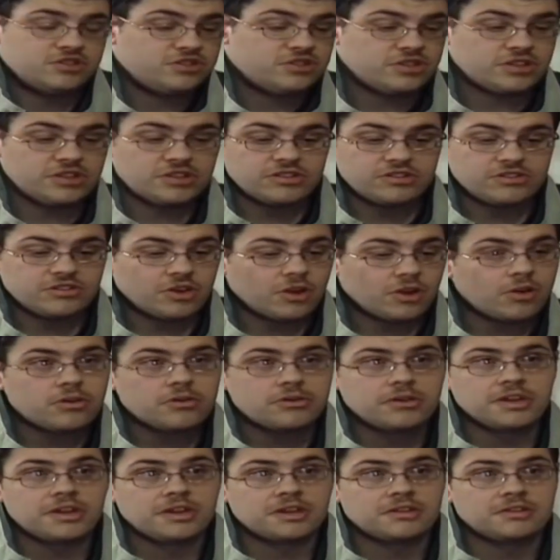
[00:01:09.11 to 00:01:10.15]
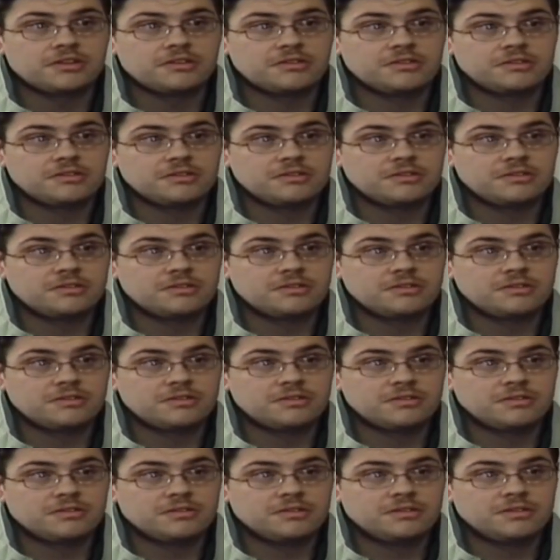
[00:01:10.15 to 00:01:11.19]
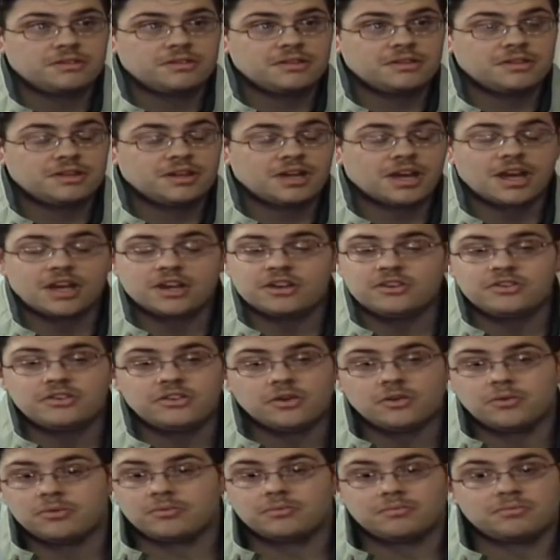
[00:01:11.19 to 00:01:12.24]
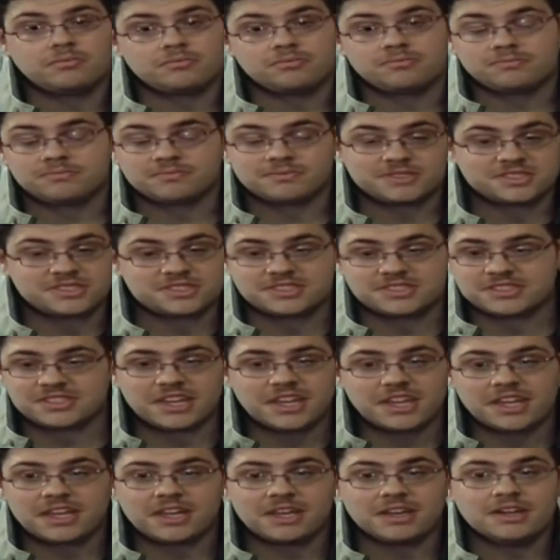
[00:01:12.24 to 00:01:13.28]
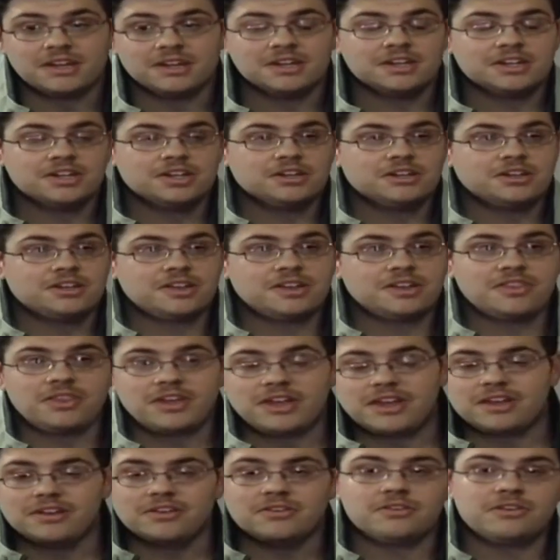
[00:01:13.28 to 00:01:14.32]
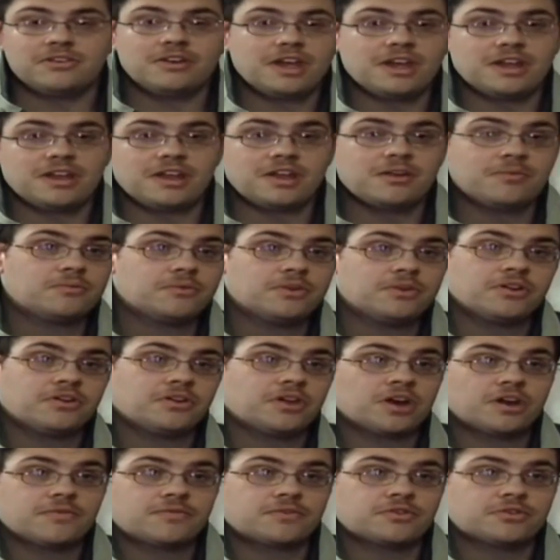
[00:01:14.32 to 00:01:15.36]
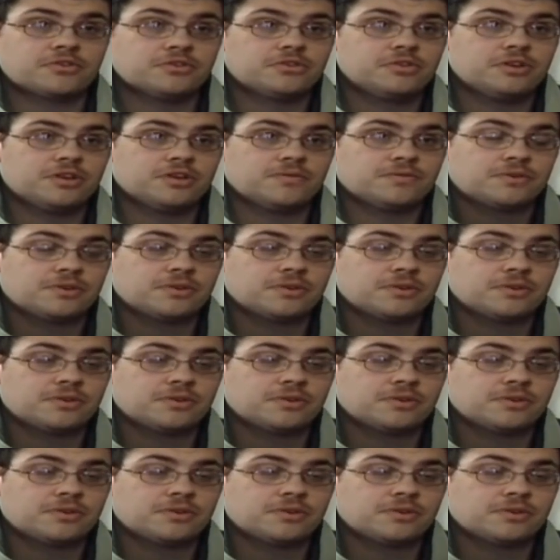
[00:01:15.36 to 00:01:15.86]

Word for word: just talking. I don't see the internet and real life are two different